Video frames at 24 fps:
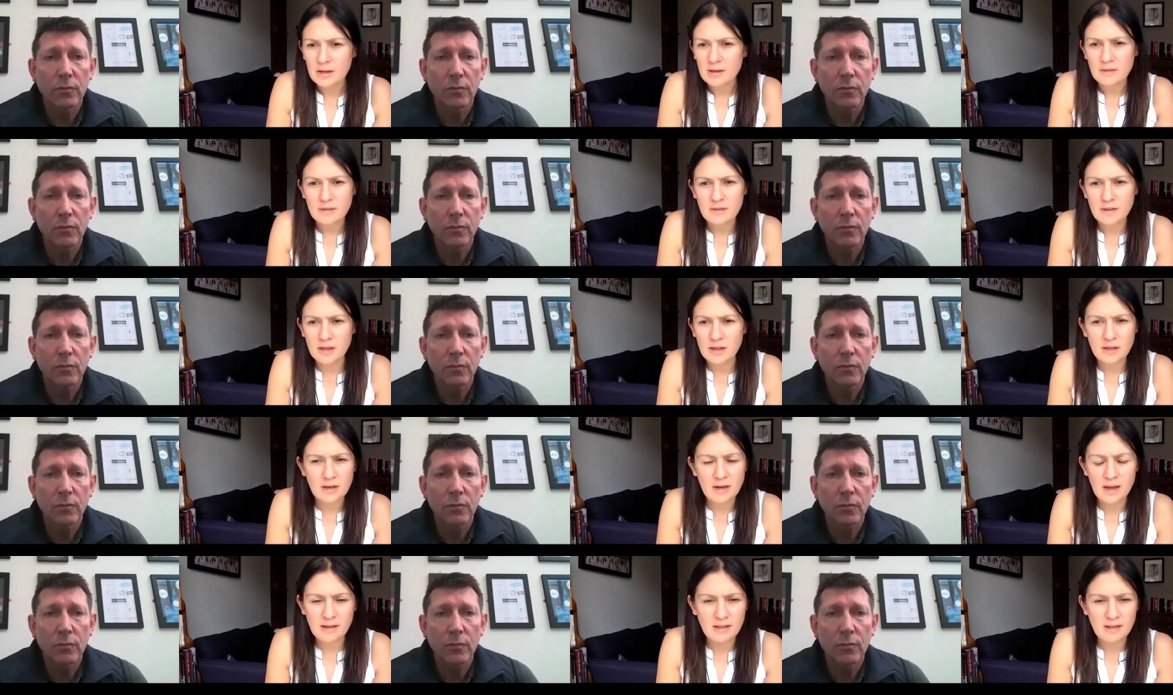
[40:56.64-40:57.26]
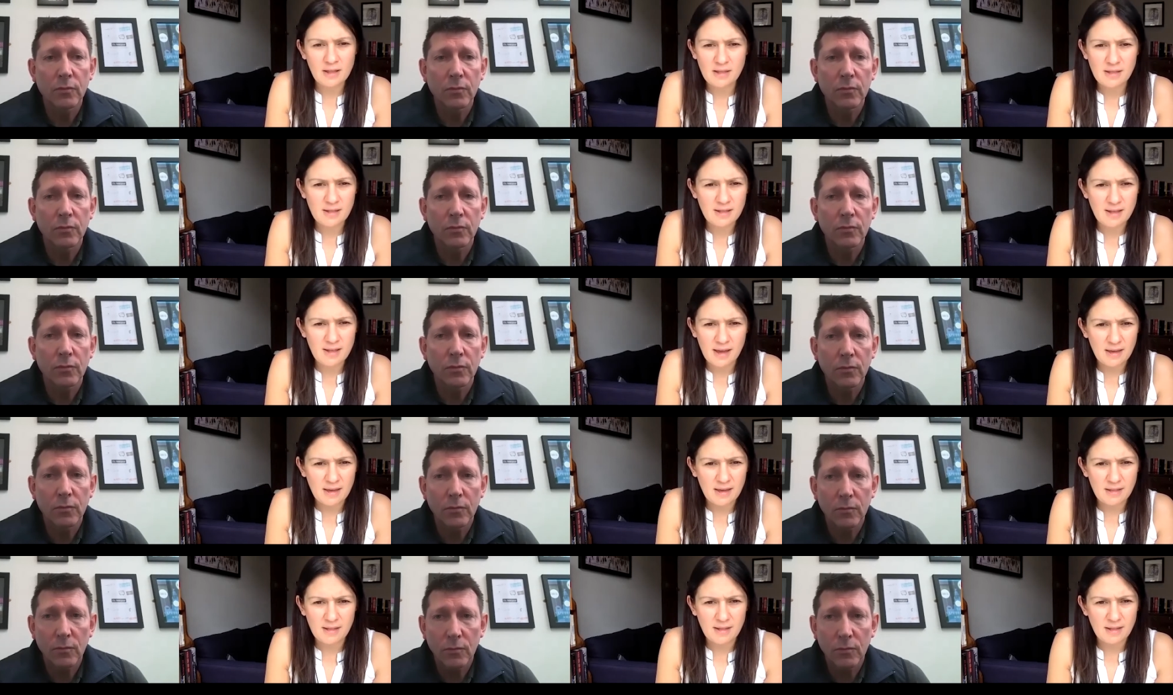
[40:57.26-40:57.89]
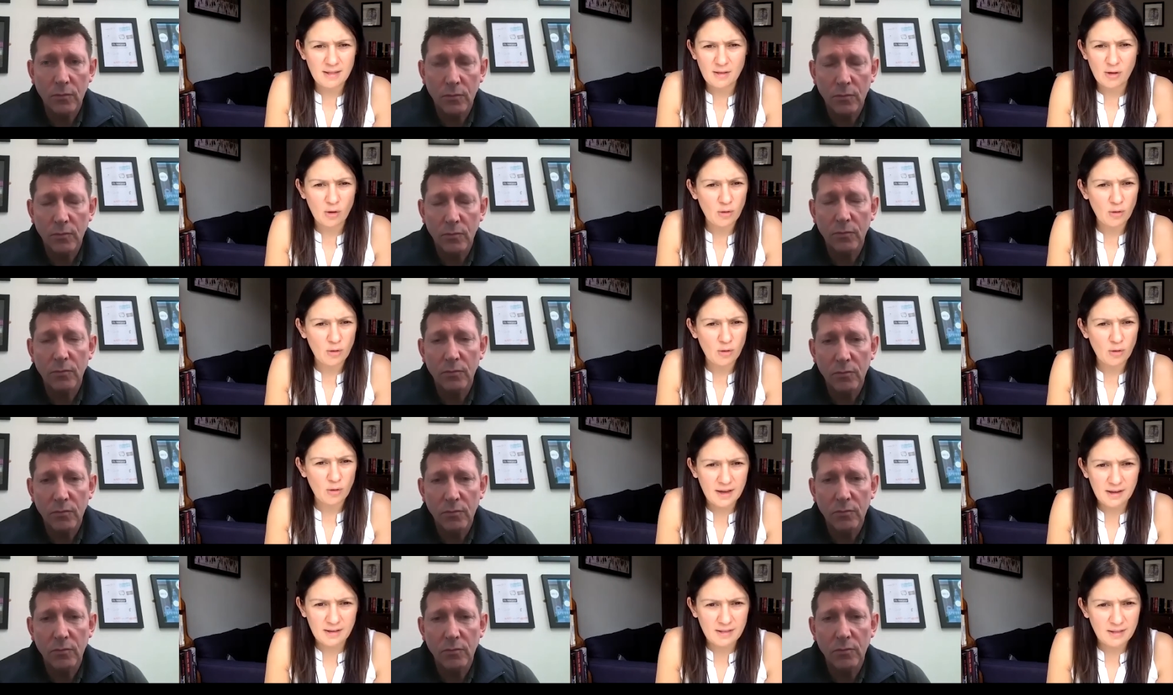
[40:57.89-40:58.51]
Speaker 1: The United States is not the
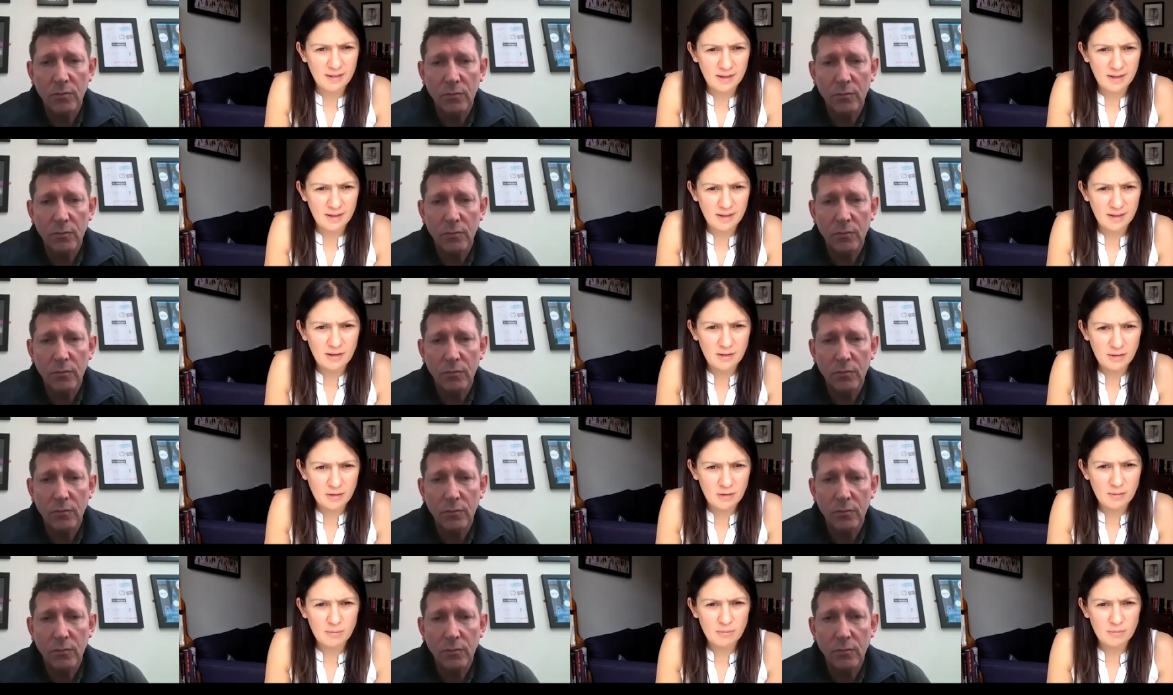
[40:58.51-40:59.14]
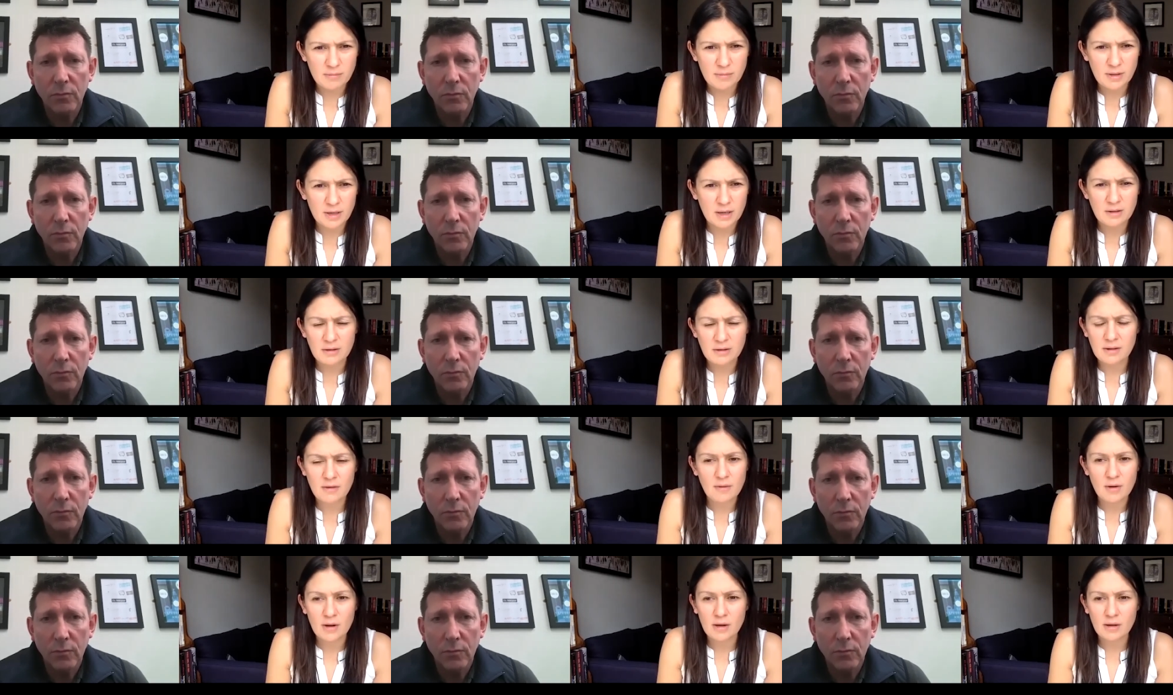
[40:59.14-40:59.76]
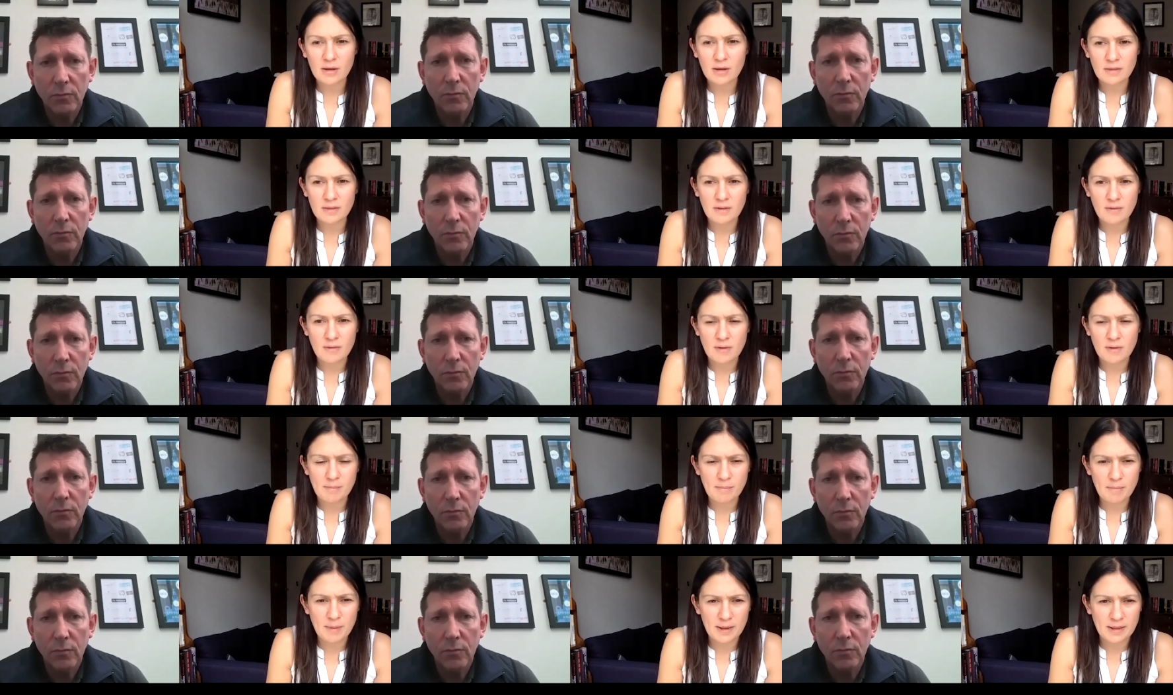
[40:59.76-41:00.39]
United Kingdom. You know, there are there are
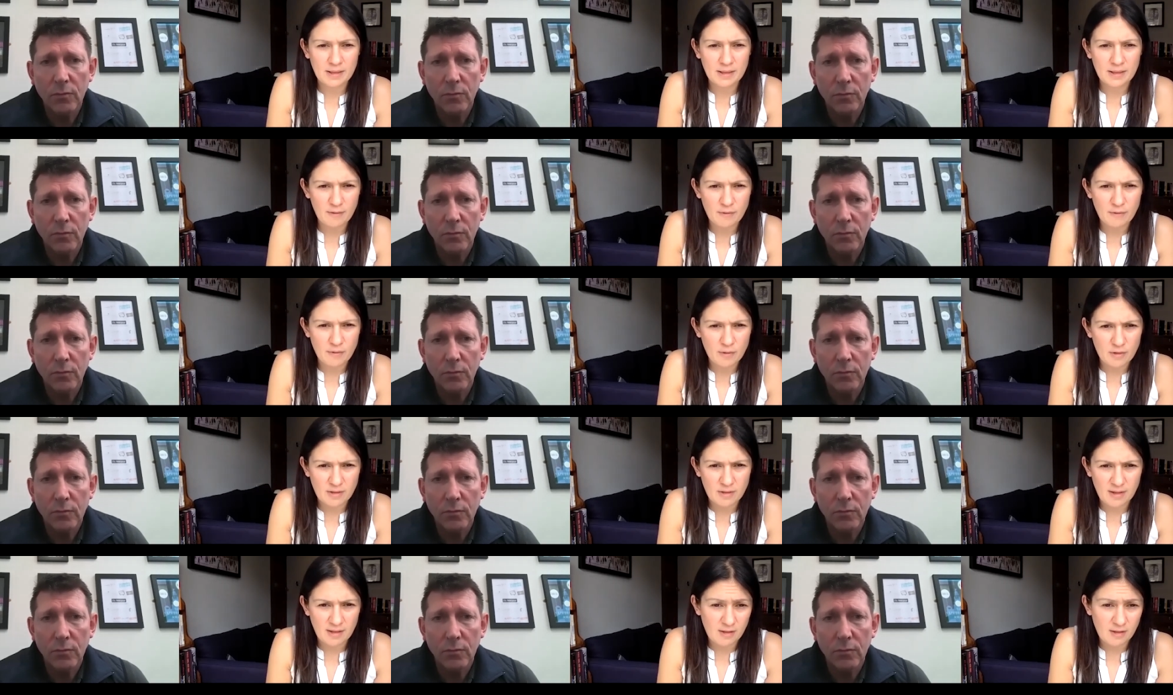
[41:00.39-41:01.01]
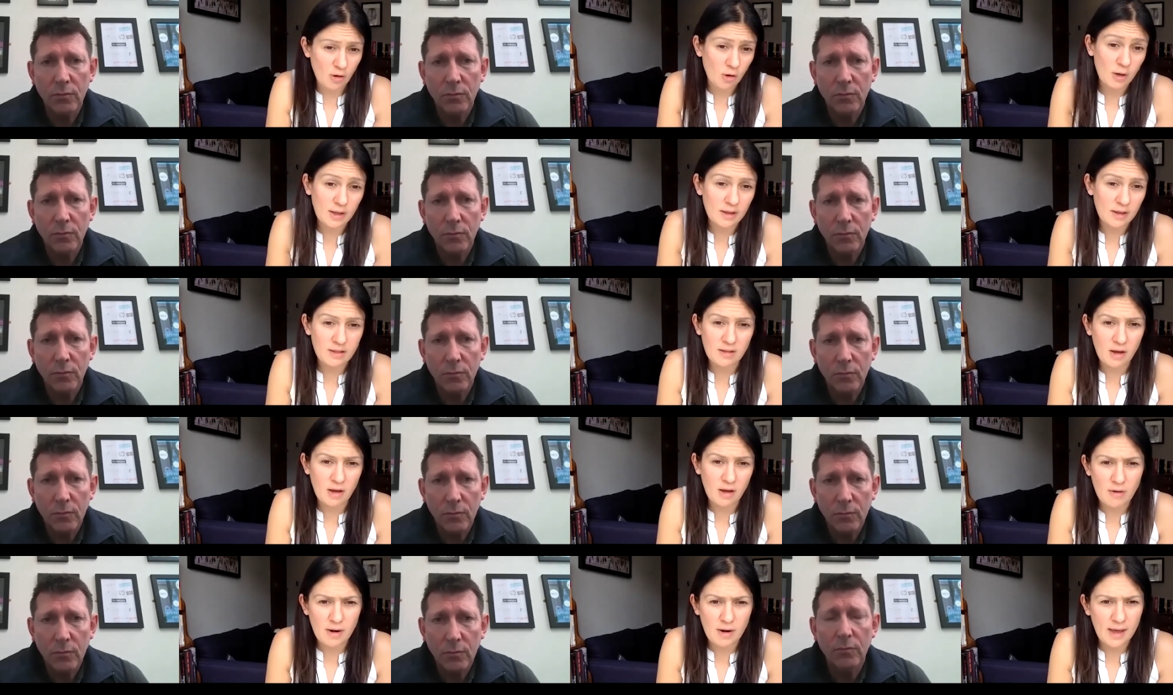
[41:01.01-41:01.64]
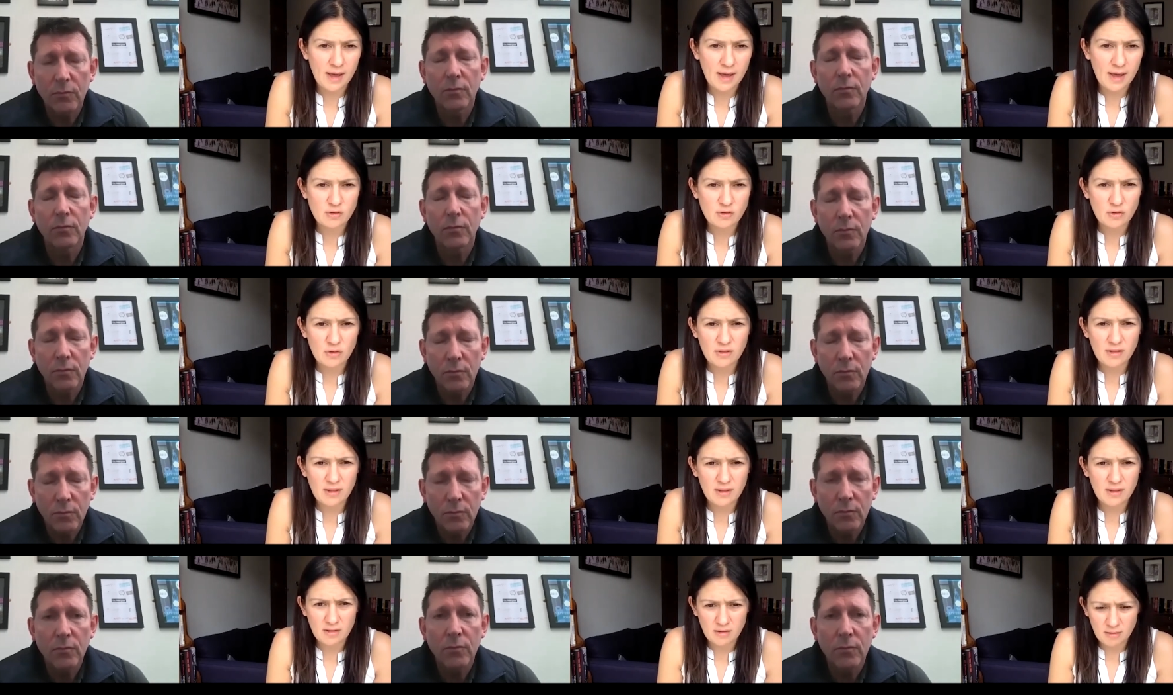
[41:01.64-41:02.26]
big differences, not least our electoral
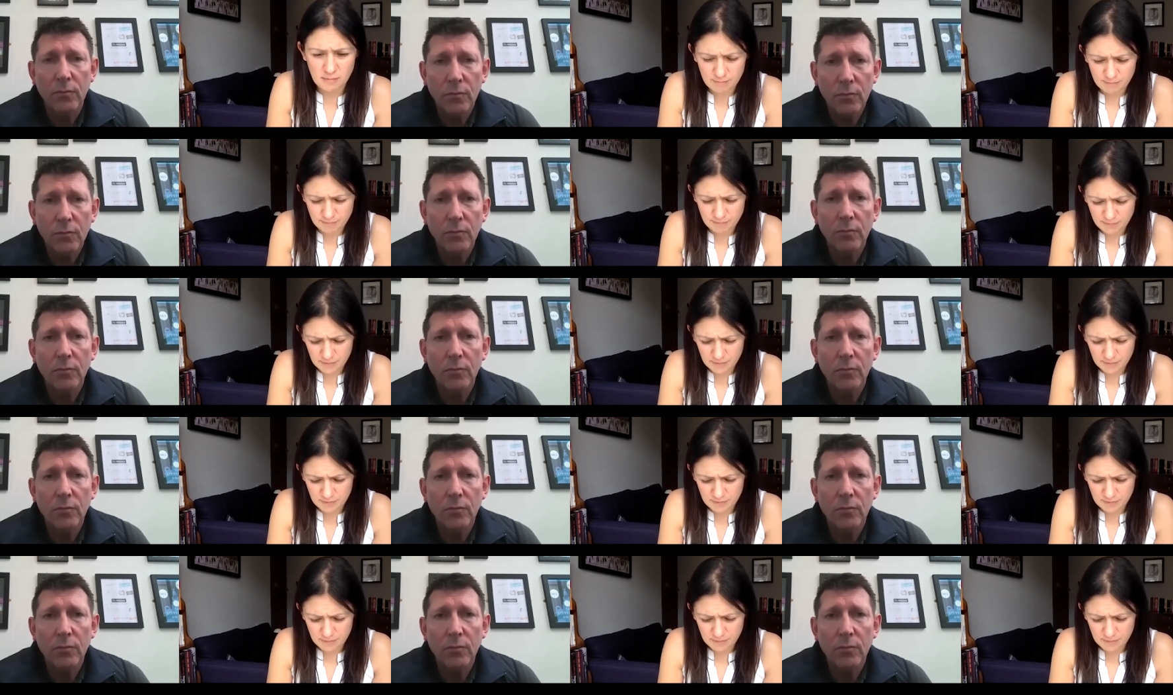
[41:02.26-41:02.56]
system.